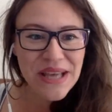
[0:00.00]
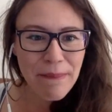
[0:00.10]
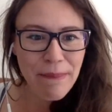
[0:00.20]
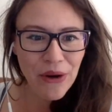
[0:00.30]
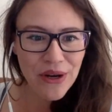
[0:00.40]
I
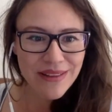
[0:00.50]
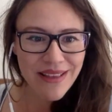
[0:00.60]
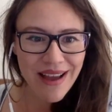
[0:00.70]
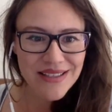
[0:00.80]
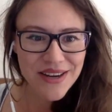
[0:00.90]
bought it,
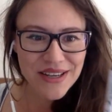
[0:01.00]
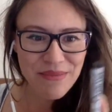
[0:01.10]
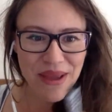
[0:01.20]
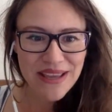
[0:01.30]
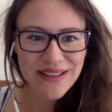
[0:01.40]
I
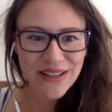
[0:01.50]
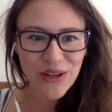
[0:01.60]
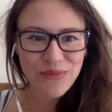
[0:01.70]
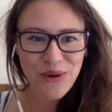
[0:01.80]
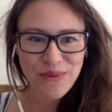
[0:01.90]
started making a
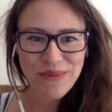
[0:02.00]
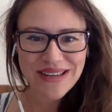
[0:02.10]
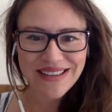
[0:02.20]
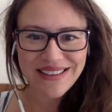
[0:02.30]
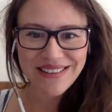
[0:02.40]
lot more
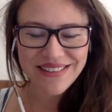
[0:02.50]
money.